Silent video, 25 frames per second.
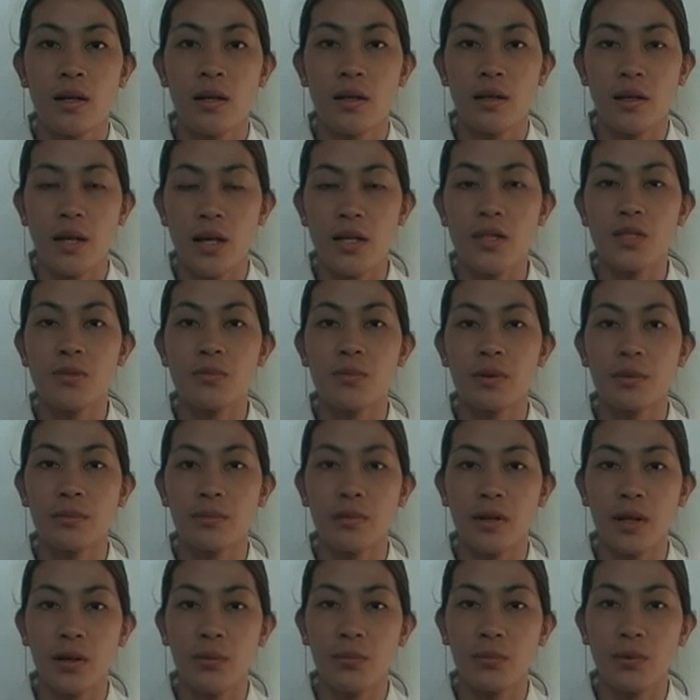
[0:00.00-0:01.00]
Yes,
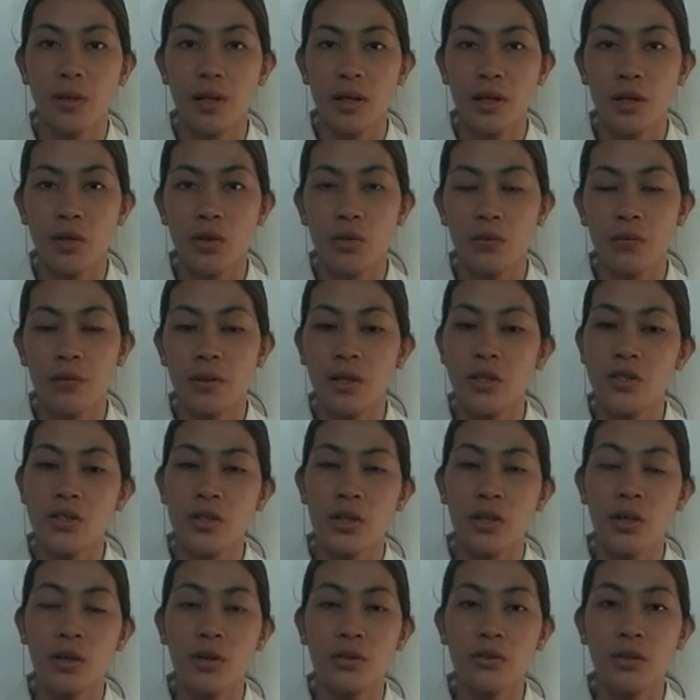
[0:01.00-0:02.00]
ma'am. I am willing to finish
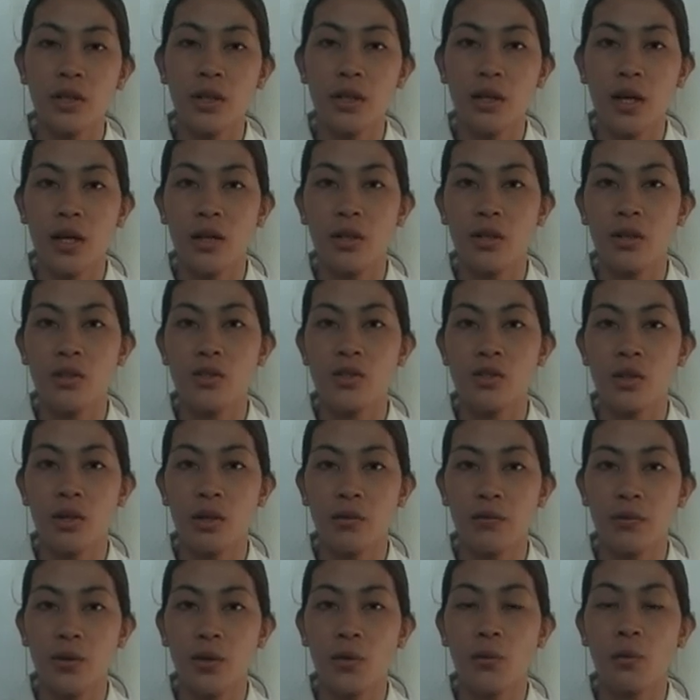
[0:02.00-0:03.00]
the contract, and also
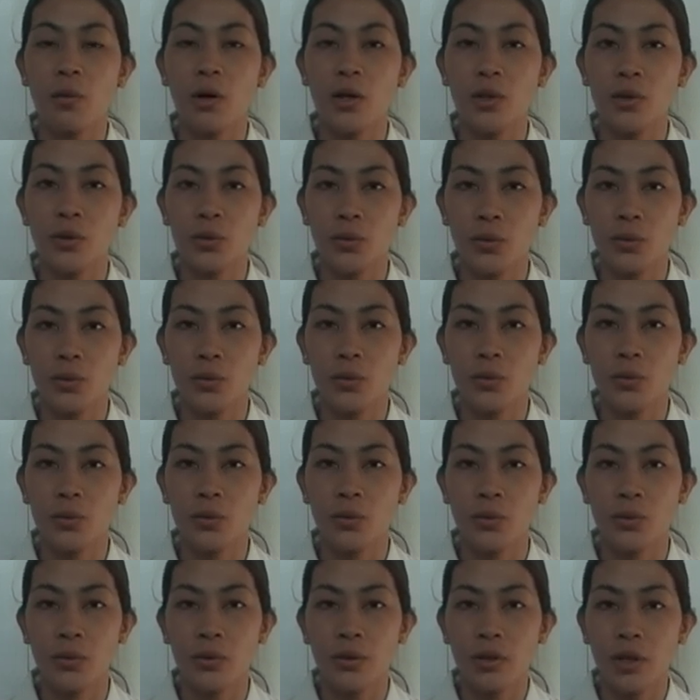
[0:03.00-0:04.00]
if you want to
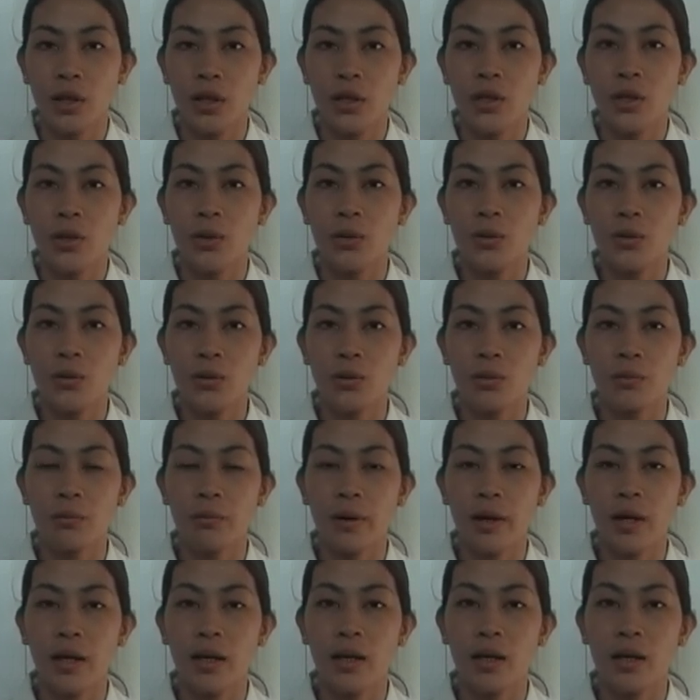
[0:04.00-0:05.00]
continue
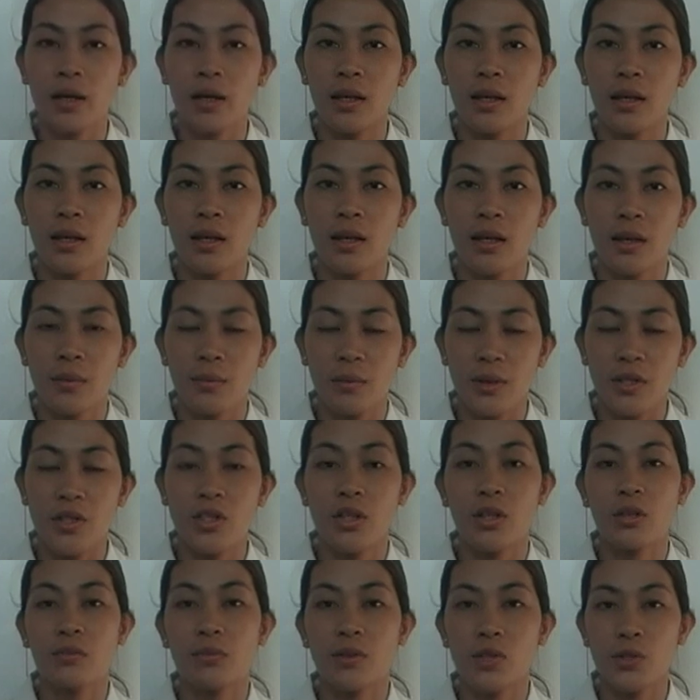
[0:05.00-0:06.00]
my
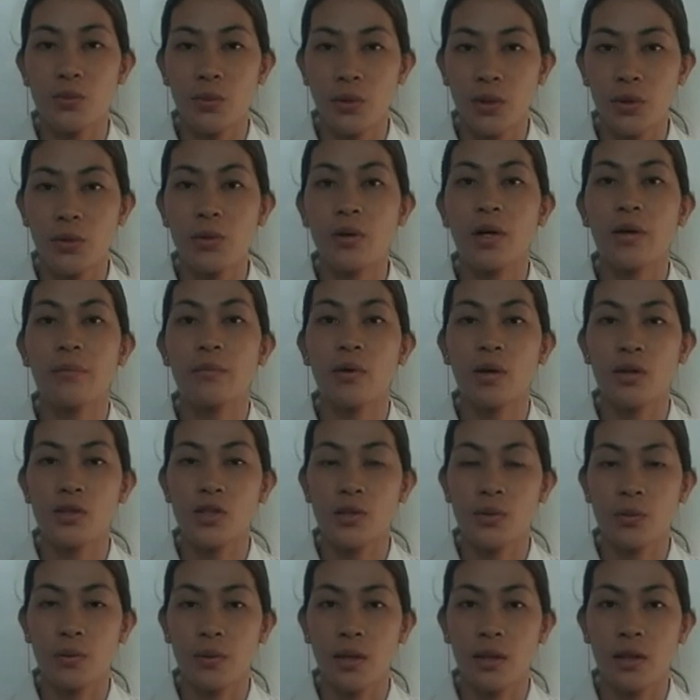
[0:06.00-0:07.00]
service with you, I'm
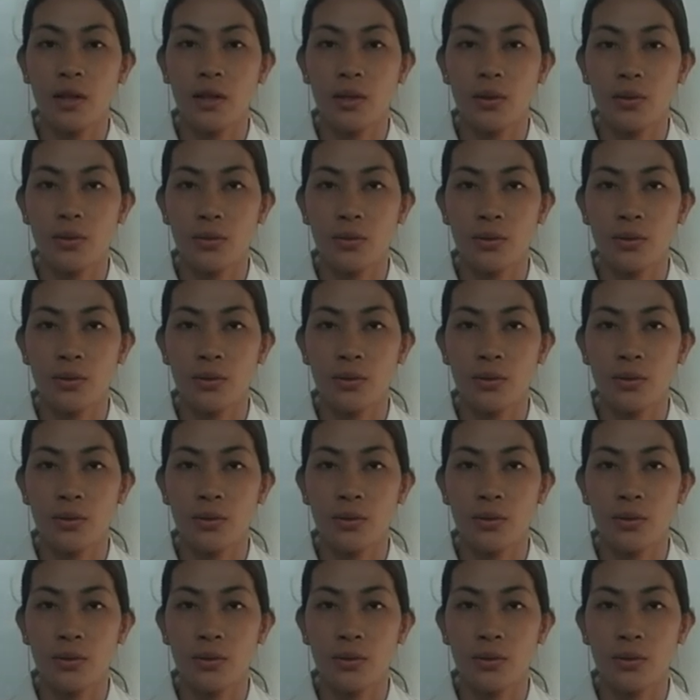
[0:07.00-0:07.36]
also willing.